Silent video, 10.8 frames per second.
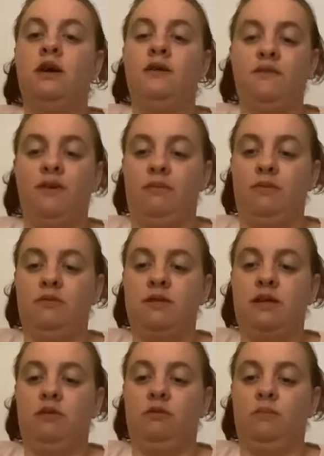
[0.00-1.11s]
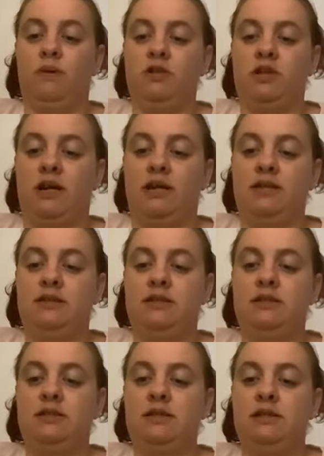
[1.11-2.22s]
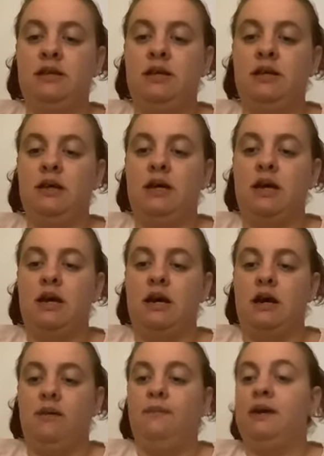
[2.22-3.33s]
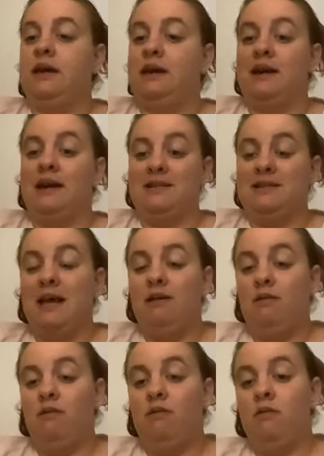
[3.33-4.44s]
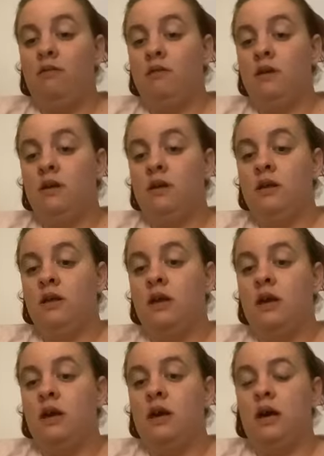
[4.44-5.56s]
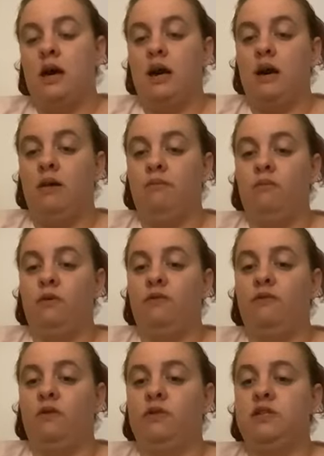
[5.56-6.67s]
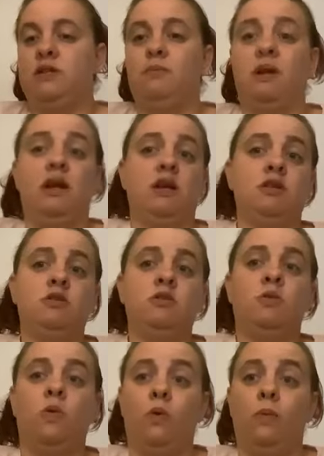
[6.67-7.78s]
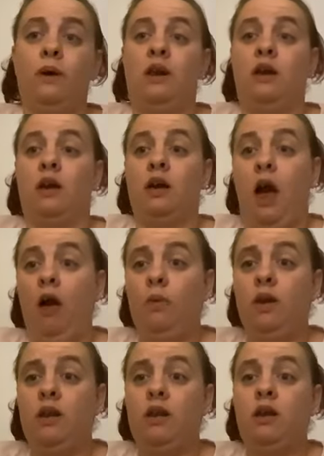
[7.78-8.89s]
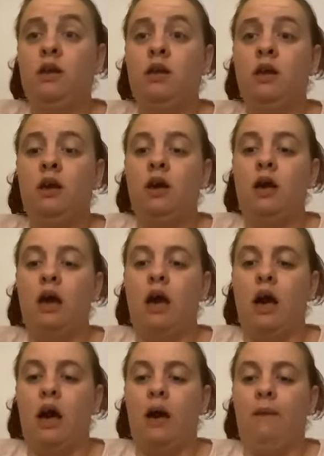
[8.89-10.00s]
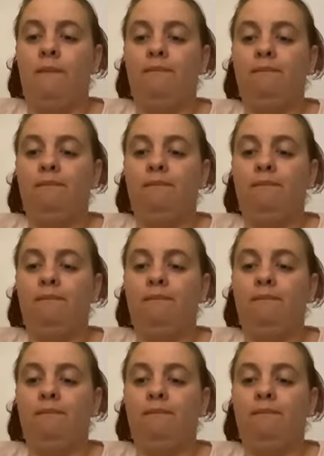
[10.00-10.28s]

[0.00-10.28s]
family was killed by giants um, in Castell. Um, we've got the siblings Corban and Cowan, um,